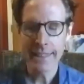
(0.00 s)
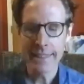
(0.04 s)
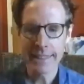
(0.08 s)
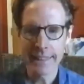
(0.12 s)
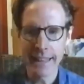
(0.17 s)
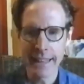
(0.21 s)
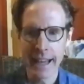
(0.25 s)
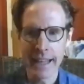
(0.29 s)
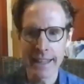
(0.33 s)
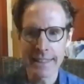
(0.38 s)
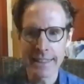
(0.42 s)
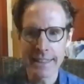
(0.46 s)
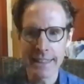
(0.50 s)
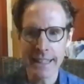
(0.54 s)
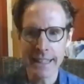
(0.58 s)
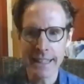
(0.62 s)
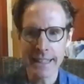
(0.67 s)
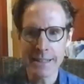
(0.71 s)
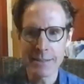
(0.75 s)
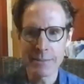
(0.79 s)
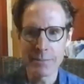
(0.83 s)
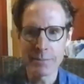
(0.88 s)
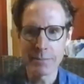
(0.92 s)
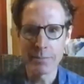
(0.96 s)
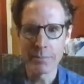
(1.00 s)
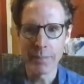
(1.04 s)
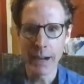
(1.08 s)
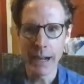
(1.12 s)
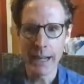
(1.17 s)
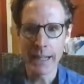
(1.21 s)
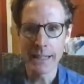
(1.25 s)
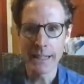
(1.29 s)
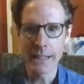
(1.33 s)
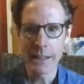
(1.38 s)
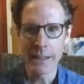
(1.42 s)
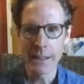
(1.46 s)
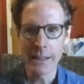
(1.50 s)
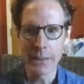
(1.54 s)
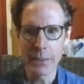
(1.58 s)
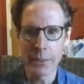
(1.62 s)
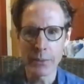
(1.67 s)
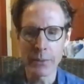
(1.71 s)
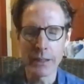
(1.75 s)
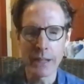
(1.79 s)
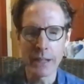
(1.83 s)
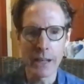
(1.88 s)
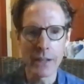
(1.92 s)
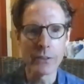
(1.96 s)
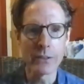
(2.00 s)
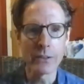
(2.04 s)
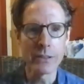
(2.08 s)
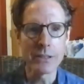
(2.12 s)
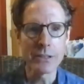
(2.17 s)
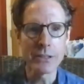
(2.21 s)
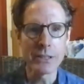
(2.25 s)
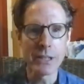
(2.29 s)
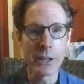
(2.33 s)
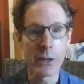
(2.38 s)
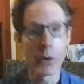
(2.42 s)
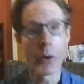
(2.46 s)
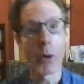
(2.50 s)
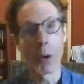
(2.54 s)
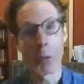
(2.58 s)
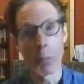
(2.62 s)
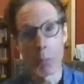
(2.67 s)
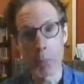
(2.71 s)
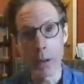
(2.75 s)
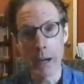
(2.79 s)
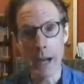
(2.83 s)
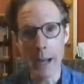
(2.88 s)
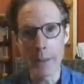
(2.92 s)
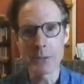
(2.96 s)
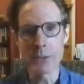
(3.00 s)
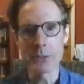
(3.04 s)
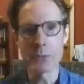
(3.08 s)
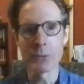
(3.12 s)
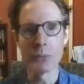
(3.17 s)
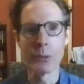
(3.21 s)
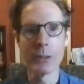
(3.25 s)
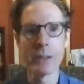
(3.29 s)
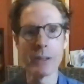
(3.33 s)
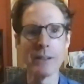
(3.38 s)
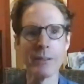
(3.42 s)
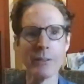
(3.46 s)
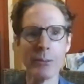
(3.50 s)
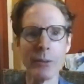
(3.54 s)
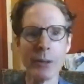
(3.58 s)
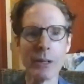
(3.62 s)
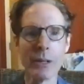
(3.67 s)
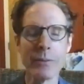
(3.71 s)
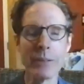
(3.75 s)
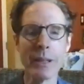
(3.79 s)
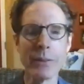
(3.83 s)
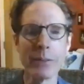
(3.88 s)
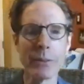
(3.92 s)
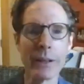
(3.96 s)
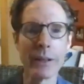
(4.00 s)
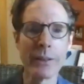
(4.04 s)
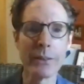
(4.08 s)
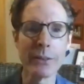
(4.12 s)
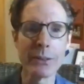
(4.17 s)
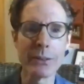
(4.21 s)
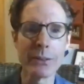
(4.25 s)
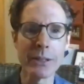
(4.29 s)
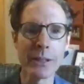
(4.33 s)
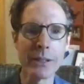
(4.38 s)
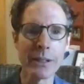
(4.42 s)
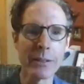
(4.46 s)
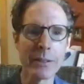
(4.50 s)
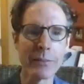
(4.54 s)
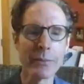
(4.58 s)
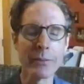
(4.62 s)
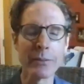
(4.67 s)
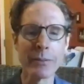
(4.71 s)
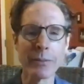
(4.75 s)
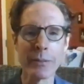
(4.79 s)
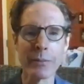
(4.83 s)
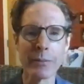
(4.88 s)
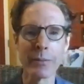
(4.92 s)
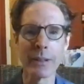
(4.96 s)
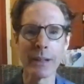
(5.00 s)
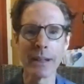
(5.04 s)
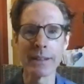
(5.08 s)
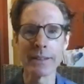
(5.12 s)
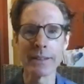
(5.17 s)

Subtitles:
I think it might hit 300 this year, or perhaps would have hit 300 this year for not.